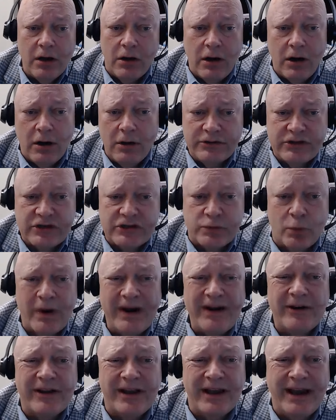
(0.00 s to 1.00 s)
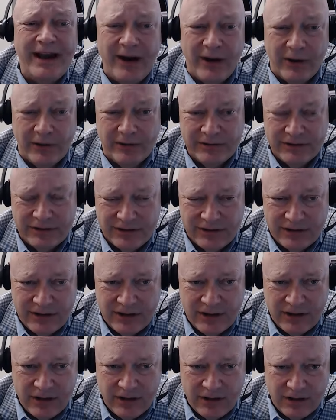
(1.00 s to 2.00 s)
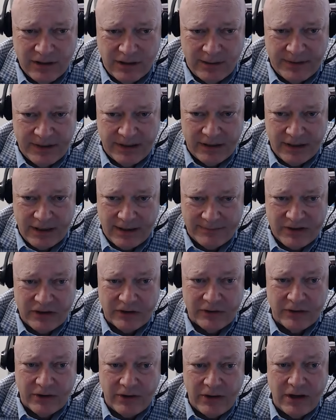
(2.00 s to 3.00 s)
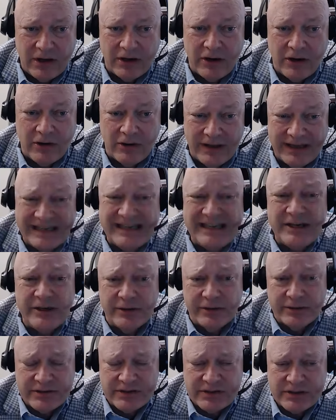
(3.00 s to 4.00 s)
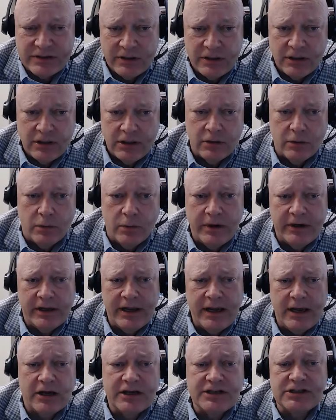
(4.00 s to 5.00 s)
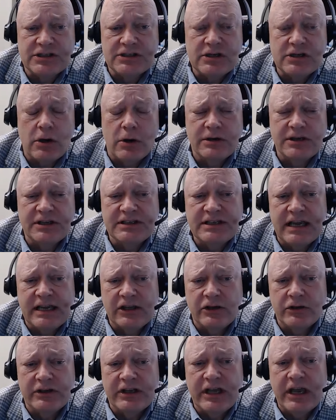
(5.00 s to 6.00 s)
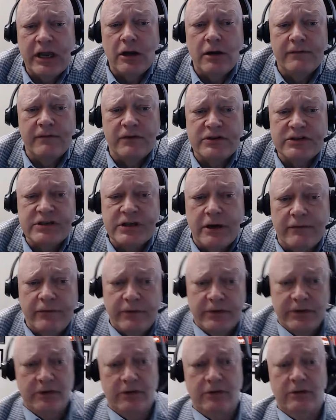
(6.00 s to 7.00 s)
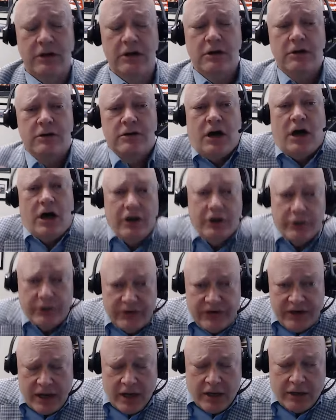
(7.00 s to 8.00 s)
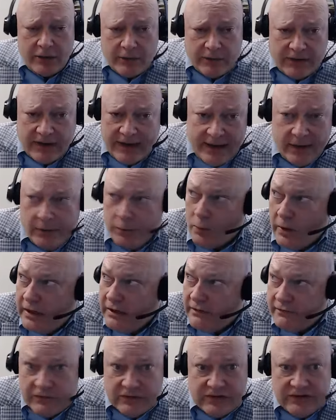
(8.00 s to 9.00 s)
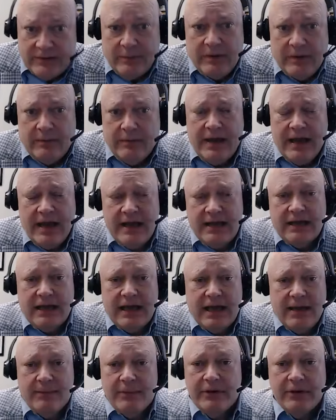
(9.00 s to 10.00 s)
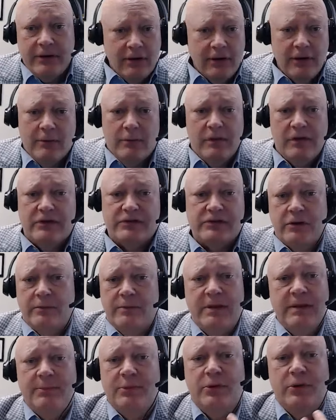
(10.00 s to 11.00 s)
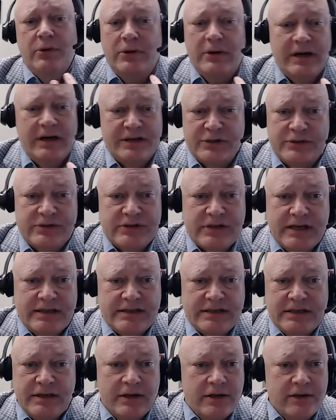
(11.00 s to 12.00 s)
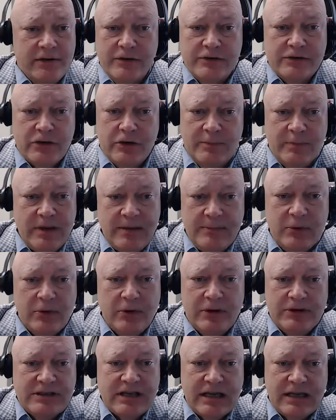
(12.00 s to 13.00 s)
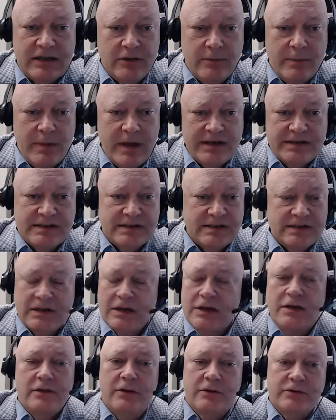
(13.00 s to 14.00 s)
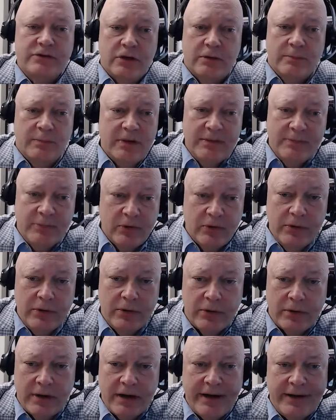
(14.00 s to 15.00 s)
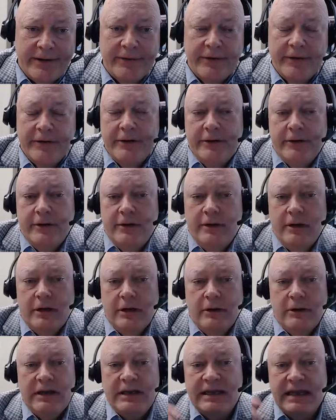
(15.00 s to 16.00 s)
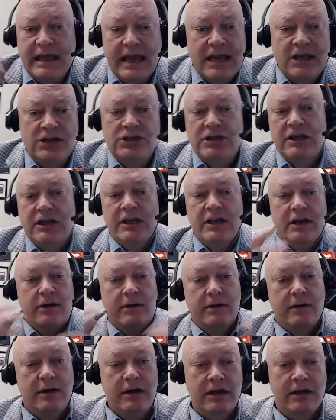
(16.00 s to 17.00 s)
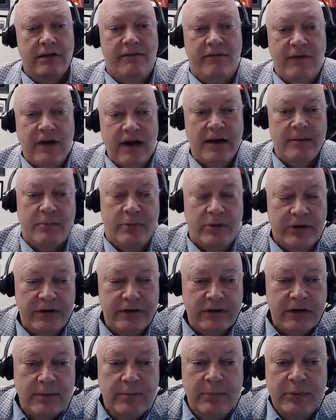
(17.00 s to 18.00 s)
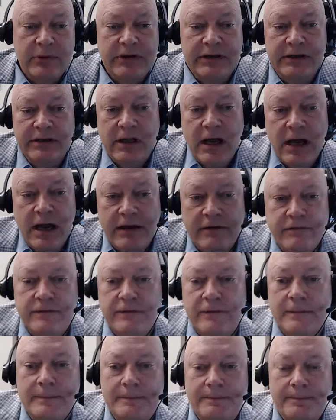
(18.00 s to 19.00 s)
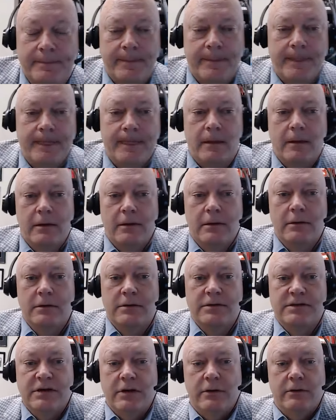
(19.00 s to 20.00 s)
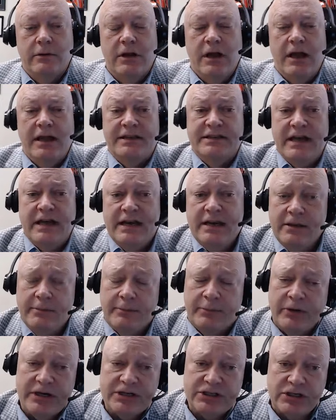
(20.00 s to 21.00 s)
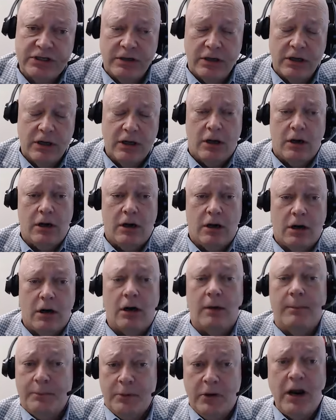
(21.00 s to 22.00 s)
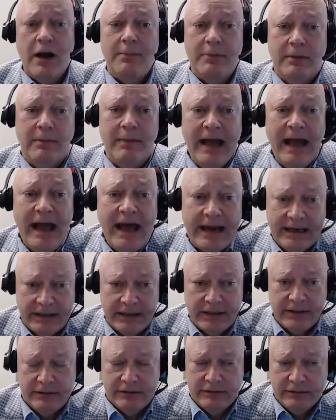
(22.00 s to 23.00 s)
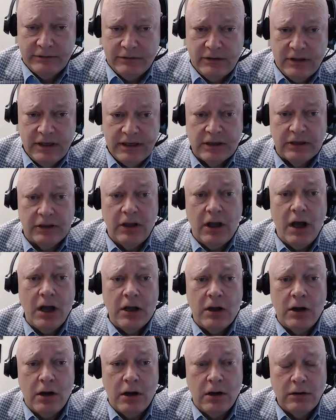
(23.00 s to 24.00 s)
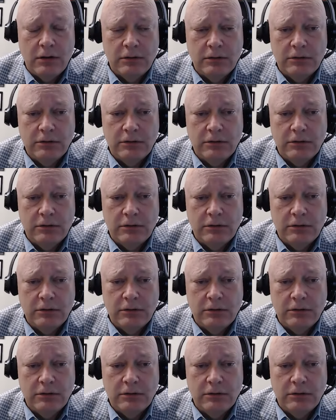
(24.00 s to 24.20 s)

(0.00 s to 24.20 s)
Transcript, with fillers: haul, just wear you out. I mean, I'm talking the long haul, like years. It'll wear you out because it's hard to take good care of yourself when you're hunkered down waiting for something bad to happen. Those aren't people who are exercising. Those aren't people who are taking their medicines. Those aren't people who are out, you know, engaging in a vibrant, complete life. So anxiety and depression are problematic in the long haul,